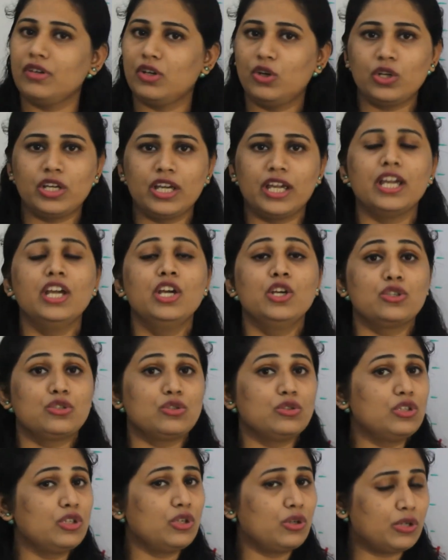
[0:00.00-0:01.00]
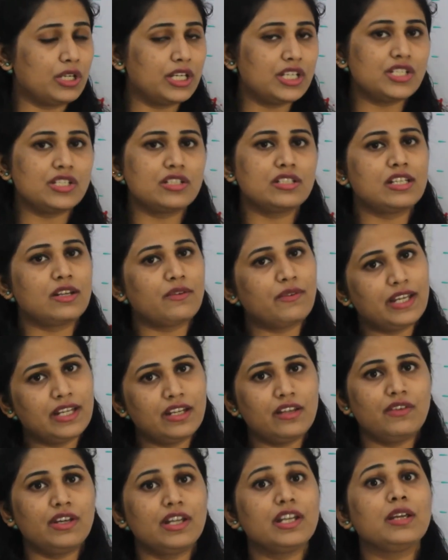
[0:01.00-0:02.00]
Okay, so the notations are
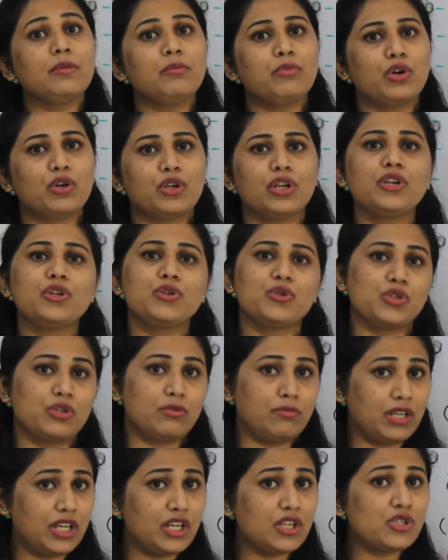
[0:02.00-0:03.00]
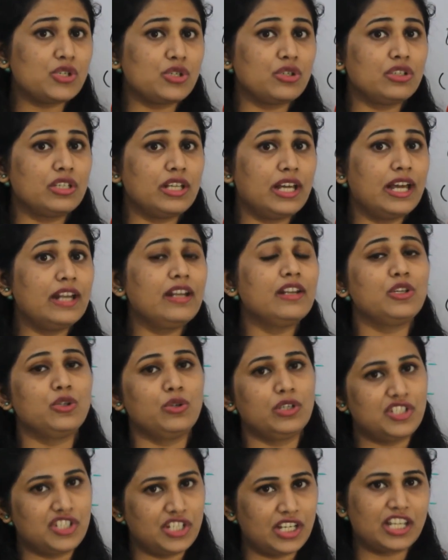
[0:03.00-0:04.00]
very important. You should make sure that
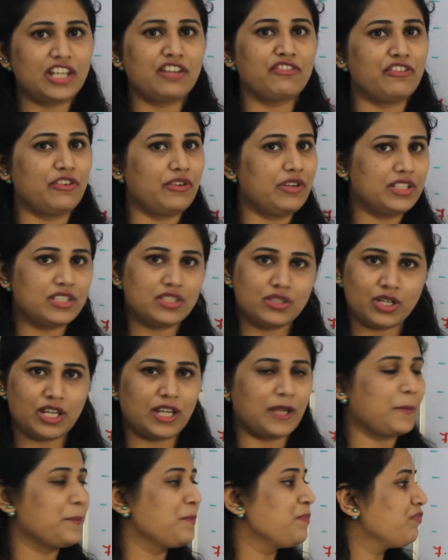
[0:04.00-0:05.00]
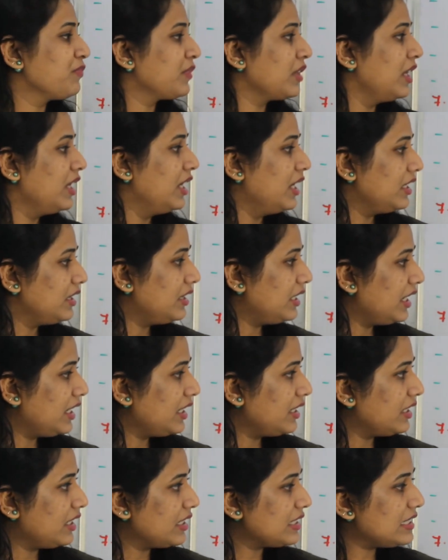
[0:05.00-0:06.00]
you are checking for it. Okay,
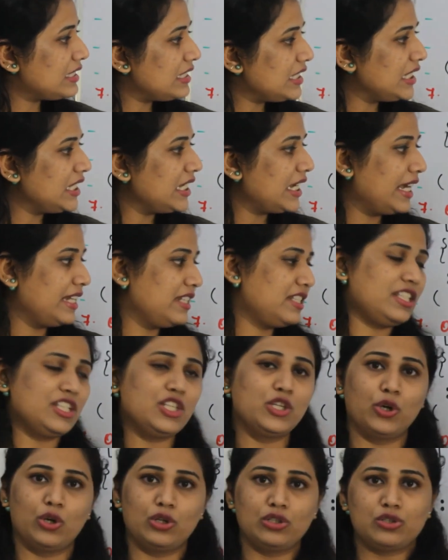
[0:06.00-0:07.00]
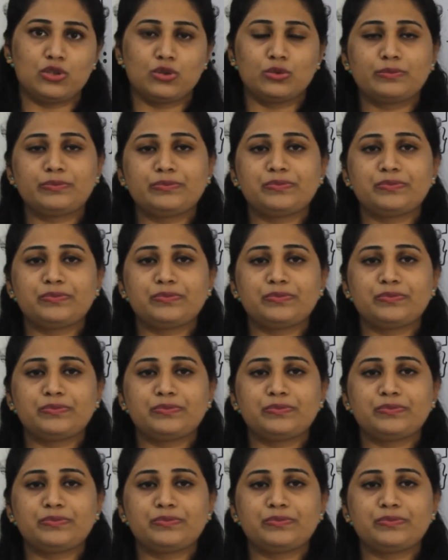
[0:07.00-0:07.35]
then C and C also.